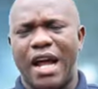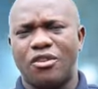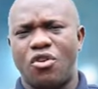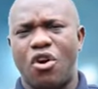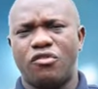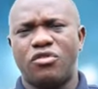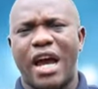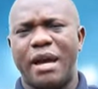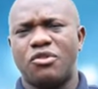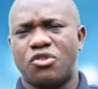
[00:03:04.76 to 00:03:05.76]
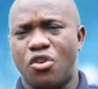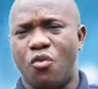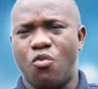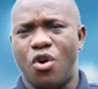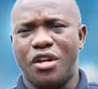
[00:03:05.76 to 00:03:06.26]
at all times
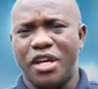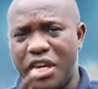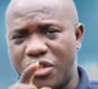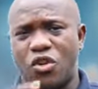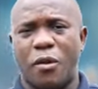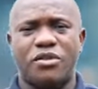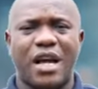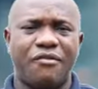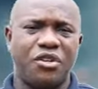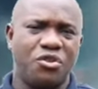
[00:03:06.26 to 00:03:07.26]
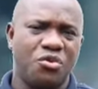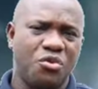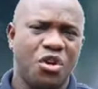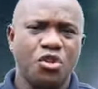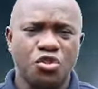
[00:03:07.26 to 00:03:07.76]
someone is observing you,
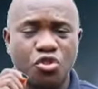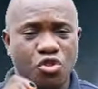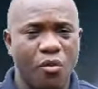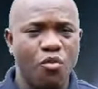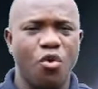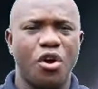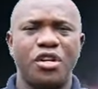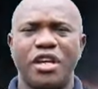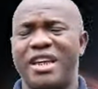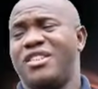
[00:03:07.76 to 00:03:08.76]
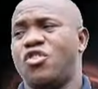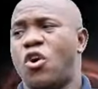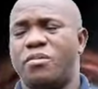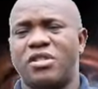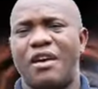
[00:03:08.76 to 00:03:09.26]
someone is
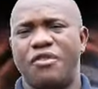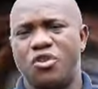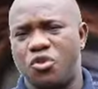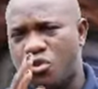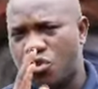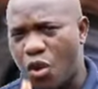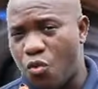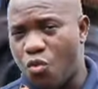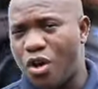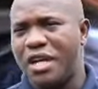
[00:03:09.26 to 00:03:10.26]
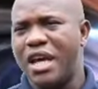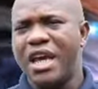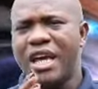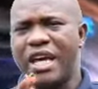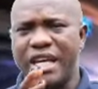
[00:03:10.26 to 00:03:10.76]
observing you, someone
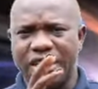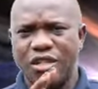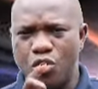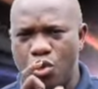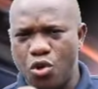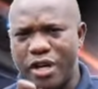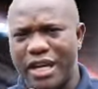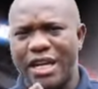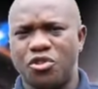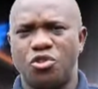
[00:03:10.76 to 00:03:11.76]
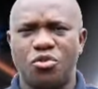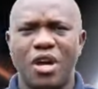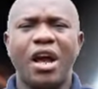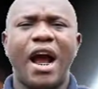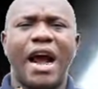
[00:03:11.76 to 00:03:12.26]
is looking at you,
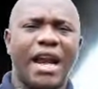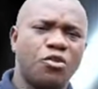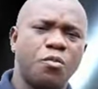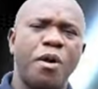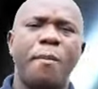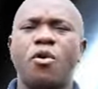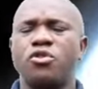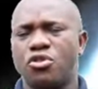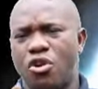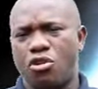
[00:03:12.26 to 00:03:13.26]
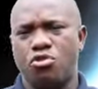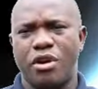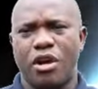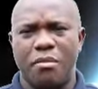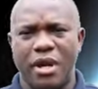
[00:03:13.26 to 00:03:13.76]
either to propose or to
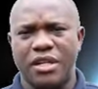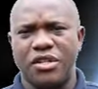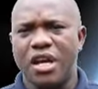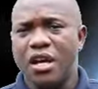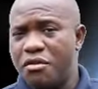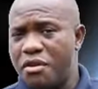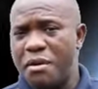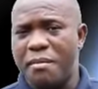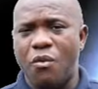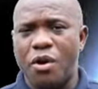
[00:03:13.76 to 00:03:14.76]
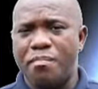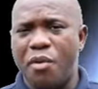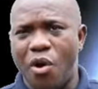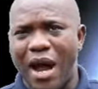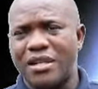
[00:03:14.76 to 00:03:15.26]
recommend. Remember when
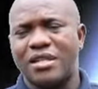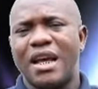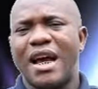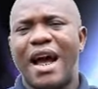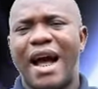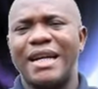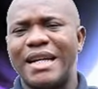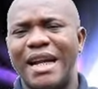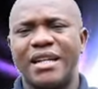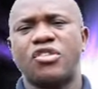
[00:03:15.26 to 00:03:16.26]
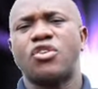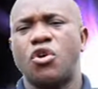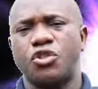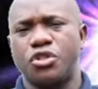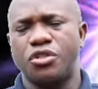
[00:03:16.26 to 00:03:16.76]
Boaz had that
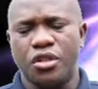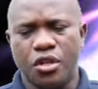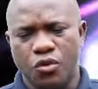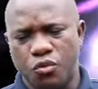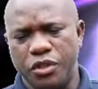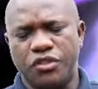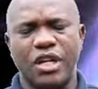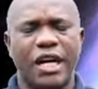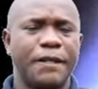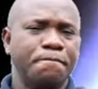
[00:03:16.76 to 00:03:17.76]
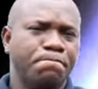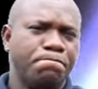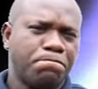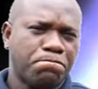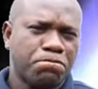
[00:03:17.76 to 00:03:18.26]
discussion with uh,
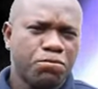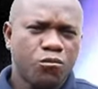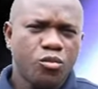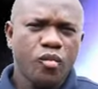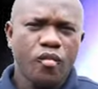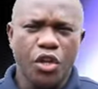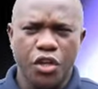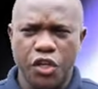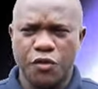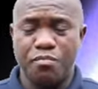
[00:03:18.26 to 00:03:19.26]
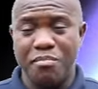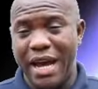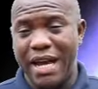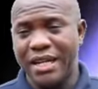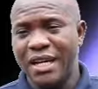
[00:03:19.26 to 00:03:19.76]
his
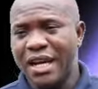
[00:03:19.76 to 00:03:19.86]
men